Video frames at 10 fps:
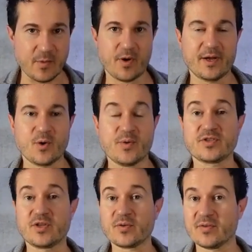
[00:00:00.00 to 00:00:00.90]
Well,
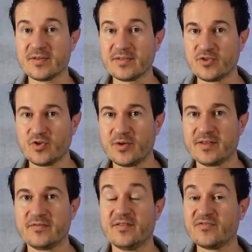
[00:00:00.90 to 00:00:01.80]
also the
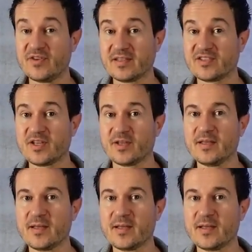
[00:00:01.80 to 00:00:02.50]
choice of the furniture.